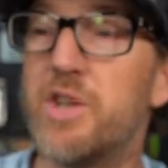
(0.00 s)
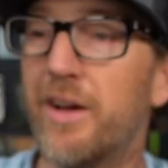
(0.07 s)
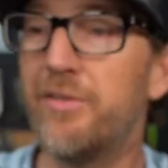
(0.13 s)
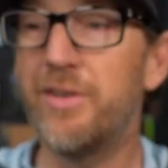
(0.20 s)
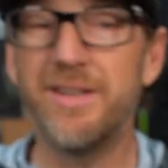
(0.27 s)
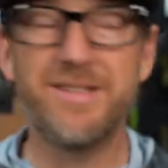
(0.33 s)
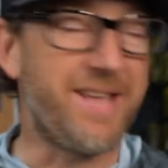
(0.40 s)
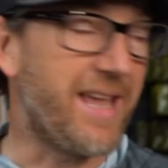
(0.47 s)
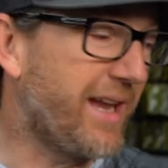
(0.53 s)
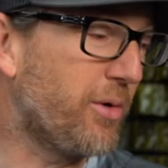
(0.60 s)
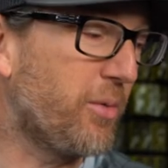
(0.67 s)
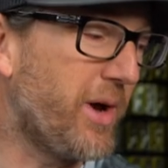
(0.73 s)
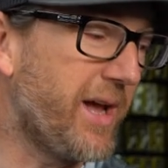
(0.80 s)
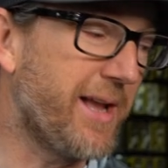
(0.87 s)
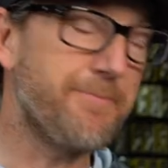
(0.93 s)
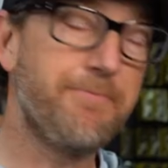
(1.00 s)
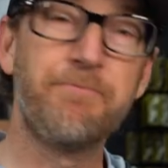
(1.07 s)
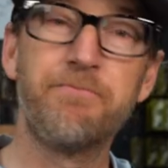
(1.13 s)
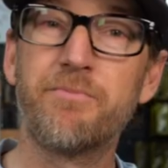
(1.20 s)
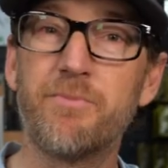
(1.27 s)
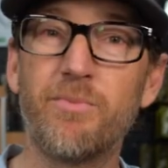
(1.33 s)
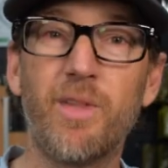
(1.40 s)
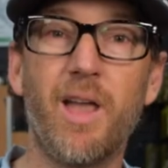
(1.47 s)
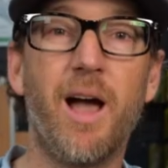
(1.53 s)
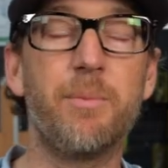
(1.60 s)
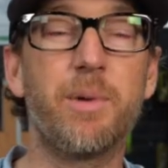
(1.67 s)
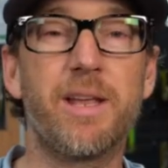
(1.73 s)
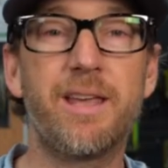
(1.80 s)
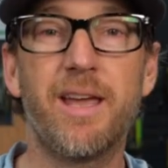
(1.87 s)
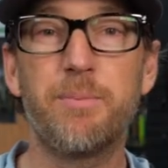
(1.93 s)
Jeff, take it away. I'm
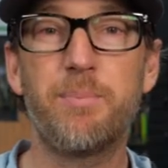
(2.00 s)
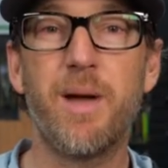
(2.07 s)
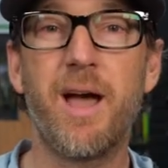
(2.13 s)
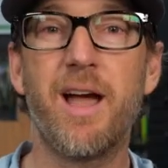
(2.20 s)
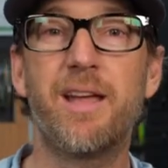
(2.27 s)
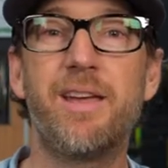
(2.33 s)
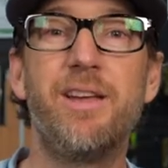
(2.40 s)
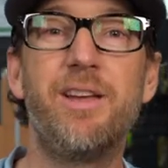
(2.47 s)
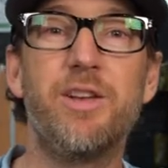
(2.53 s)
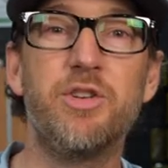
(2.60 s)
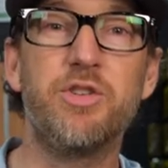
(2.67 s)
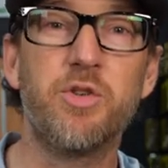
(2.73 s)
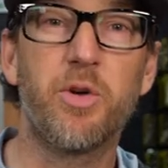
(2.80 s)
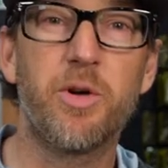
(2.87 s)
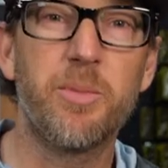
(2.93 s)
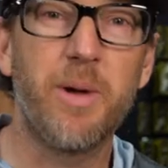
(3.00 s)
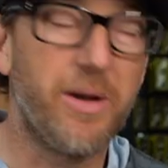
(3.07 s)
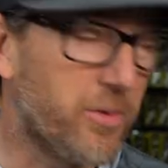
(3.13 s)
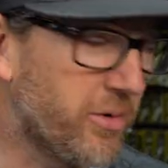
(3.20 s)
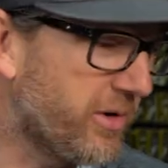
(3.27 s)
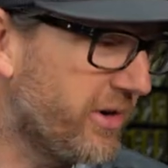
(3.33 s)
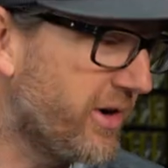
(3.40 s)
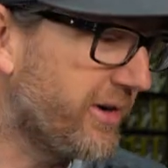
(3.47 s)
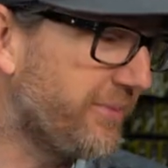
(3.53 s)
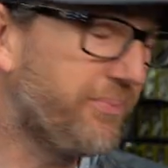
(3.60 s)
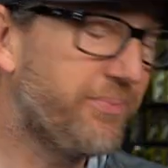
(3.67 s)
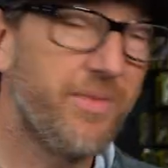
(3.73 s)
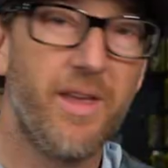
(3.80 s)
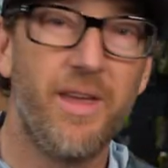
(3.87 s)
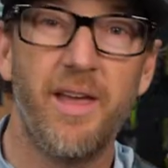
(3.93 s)
going to kick back, enjoy my Orion,
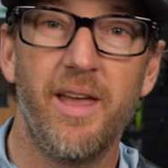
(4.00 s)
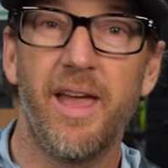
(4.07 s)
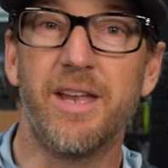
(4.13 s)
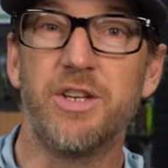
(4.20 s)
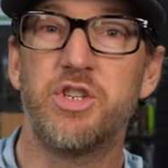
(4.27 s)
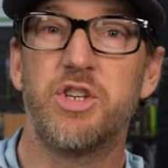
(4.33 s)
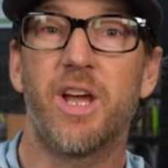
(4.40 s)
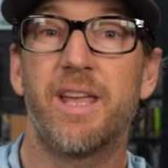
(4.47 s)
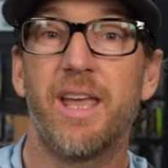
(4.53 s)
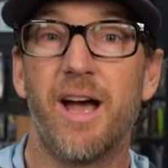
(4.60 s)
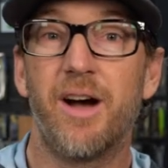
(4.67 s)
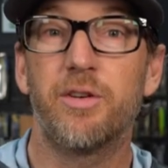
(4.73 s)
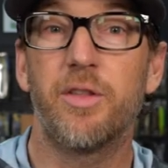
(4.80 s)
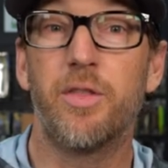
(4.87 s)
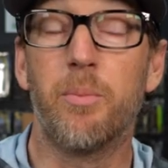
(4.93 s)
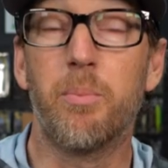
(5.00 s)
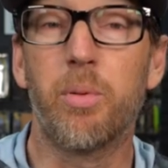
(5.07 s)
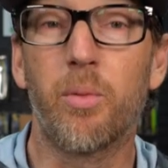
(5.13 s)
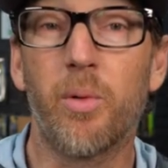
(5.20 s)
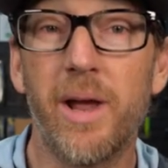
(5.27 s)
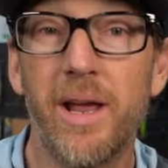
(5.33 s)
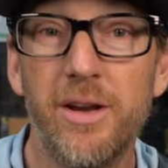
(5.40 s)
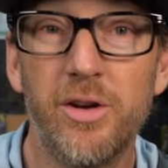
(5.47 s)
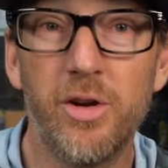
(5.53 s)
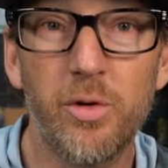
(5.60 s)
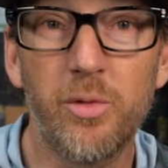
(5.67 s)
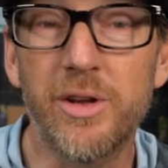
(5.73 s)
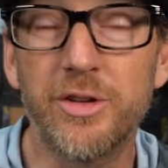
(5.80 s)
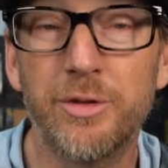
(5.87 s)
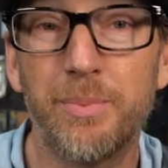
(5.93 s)
and check out the brand new
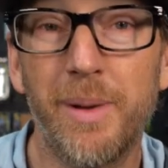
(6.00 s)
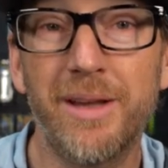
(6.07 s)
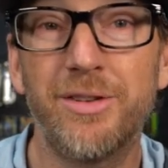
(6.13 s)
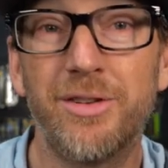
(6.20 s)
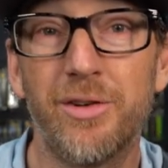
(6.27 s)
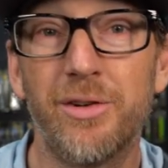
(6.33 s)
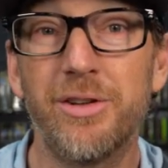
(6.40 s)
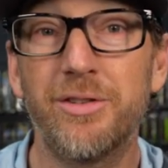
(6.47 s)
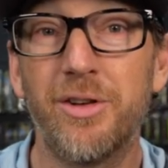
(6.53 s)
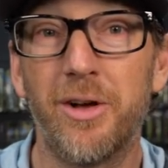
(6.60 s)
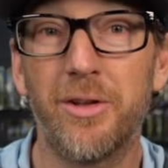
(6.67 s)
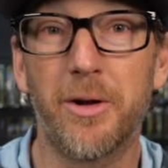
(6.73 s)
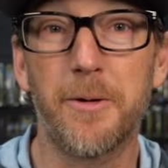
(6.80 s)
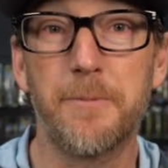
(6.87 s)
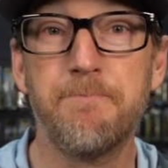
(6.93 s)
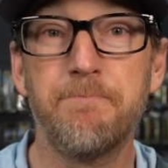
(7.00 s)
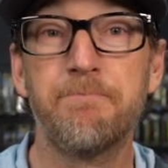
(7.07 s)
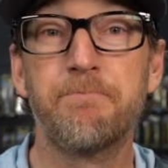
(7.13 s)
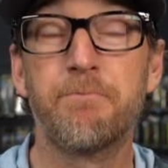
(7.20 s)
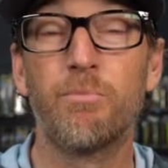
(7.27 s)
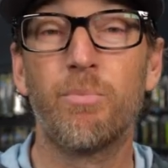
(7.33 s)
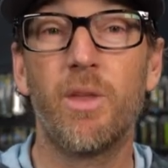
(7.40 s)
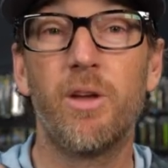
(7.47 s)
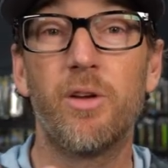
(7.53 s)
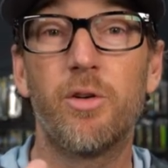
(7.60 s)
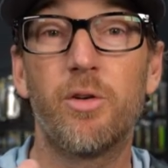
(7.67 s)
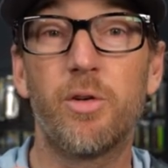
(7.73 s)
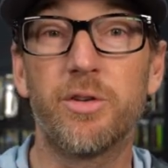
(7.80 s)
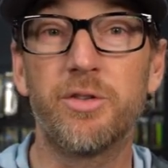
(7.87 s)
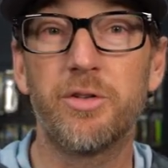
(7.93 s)
Respect Series color
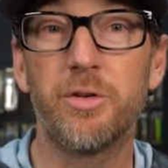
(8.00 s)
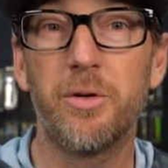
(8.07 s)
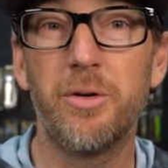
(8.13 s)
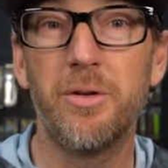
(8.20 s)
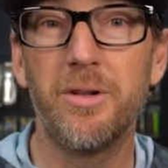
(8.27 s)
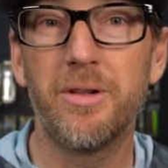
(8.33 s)
Crystal